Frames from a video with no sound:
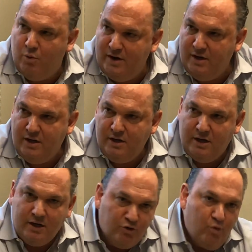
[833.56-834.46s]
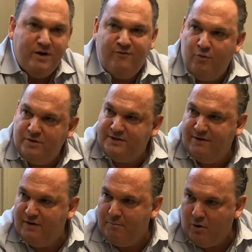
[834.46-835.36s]
liquidity in a
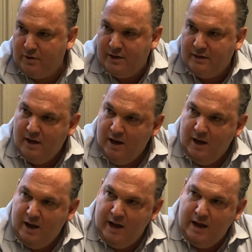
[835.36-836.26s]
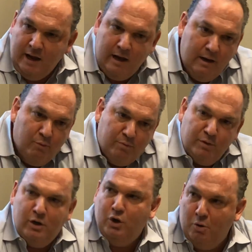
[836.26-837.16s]
24/7 market
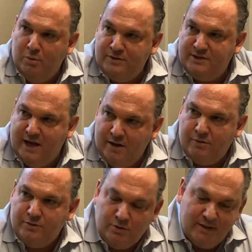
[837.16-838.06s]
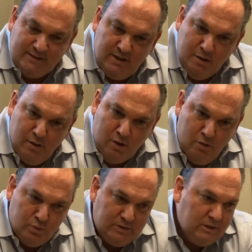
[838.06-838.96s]
with global standards. So I see
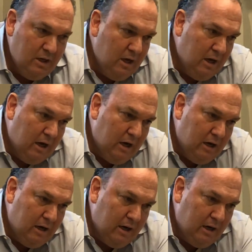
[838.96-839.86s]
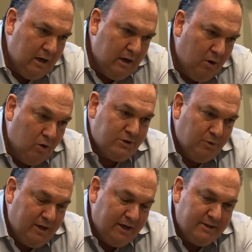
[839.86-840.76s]
those
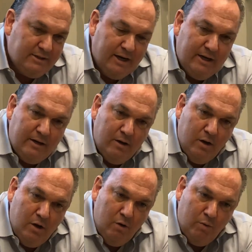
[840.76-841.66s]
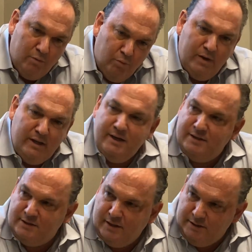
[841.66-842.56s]
also get excited. What really
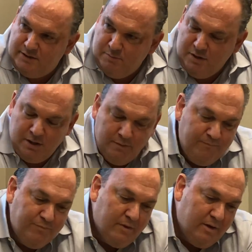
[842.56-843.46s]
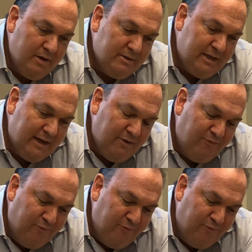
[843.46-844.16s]
excites me is that it